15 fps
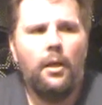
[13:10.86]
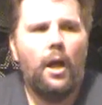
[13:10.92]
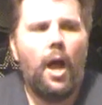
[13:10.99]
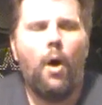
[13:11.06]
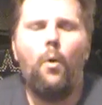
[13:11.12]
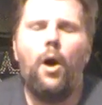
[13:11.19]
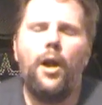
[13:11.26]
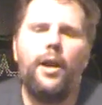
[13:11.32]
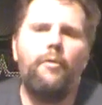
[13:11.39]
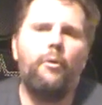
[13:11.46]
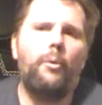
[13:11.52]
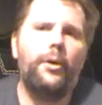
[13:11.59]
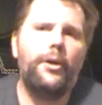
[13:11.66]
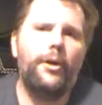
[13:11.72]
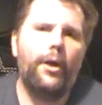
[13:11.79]
I want
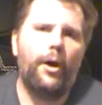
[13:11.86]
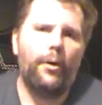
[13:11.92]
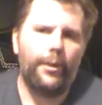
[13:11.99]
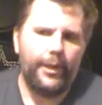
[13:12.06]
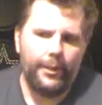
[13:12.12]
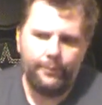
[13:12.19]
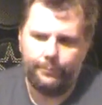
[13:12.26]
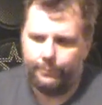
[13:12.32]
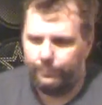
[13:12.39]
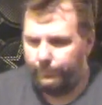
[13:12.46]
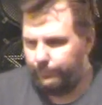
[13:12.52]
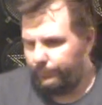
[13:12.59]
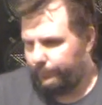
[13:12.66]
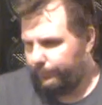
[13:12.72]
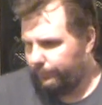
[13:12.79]
everyone to know that,
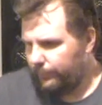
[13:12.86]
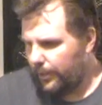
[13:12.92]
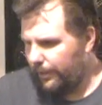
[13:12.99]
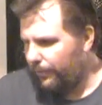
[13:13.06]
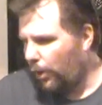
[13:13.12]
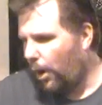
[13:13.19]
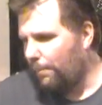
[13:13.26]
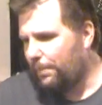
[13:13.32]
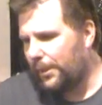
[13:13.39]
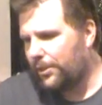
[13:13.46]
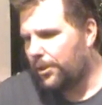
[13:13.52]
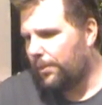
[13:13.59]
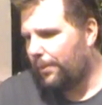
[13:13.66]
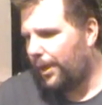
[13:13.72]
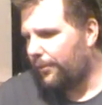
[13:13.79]
even though I'm
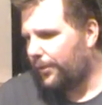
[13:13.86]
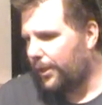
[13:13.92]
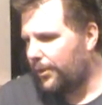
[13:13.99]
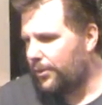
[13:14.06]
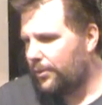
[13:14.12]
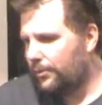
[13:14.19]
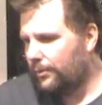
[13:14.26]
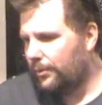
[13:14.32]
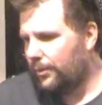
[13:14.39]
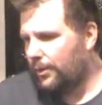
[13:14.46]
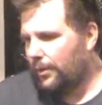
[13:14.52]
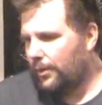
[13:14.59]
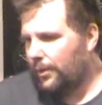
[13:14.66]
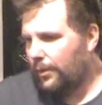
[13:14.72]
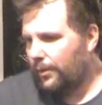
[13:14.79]
bitching about this,
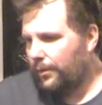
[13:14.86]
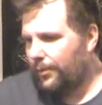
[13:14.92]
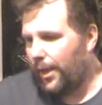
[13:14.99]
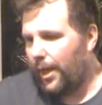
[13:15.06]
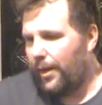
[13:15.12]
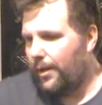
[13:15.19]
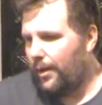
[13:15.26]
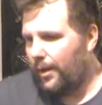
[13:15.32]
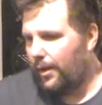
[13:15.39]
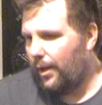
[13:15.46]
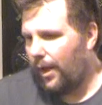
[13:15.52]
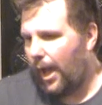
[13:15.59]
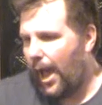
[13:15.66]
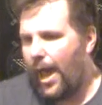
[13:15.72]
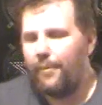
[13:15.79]
that
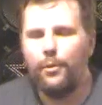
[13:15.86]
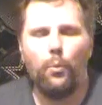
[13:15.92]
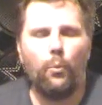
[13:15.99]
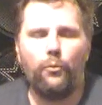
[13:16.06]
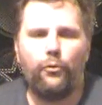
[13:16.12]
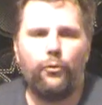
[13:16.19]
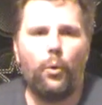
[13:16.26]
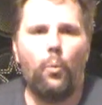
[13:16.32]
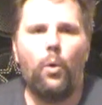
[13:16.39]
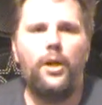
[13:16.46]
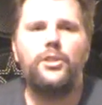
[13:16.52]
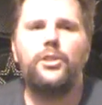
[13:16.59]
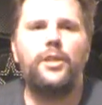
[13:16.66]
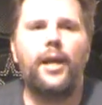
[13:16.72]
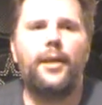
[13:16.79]
I haven't for 1
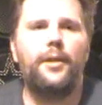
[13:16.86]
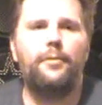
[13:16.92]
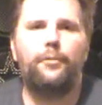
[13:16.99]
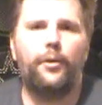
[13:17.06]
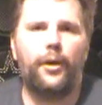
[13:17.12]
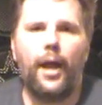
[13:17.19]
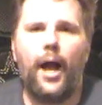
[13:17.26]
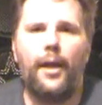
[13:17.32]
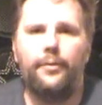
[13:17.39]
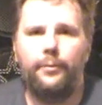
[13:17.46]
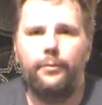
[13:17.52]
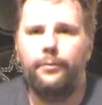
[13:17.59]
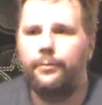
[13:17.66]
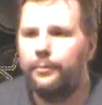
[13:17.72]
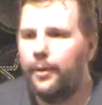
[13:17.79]
second
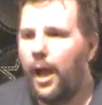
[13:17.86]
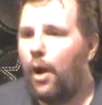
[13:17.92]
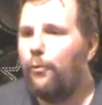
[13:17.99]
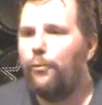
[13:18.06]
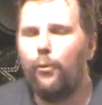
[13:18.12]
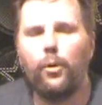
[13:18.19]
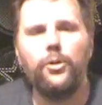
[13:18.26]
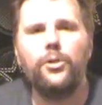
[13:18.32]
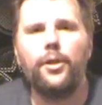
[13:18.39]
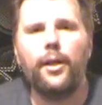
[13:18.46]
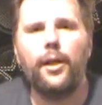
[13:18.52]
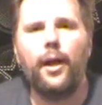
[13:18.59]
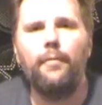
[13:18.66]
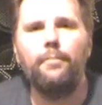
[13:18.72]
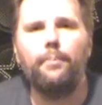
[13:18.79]
forgotten how fortunate
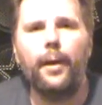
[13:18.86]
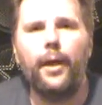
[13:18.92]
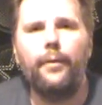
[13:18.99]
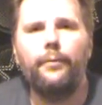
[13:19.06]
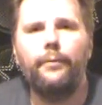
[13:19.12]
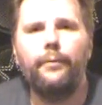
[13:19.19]
I've been.